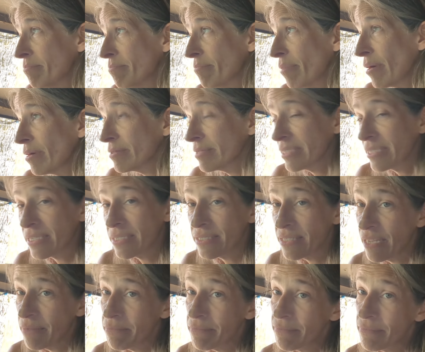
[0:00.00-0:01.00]
Partly because
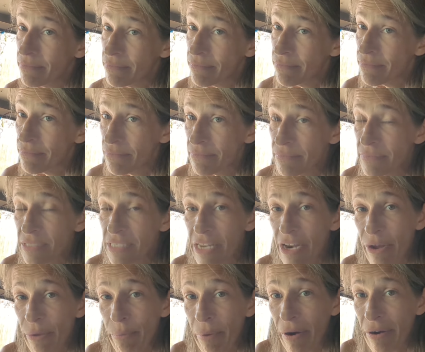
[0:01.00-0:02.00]
I'm, you
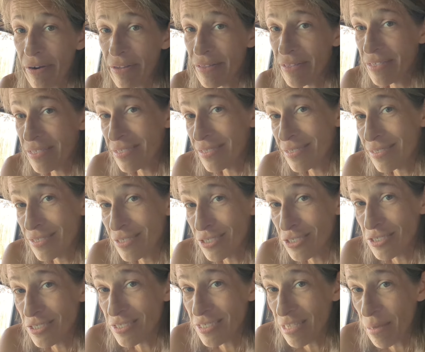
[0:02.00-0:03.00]
know, part of this is
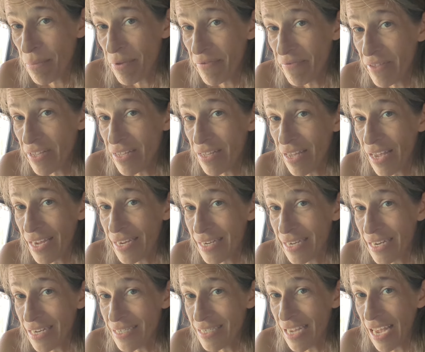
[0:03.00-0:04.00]
just some of it I
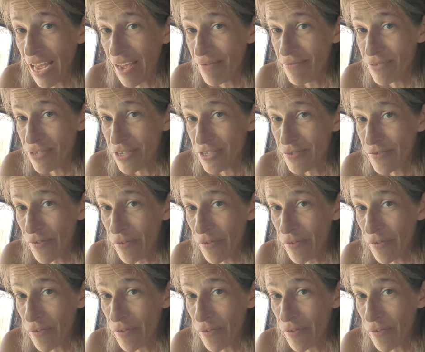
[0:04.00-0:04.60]
need to have just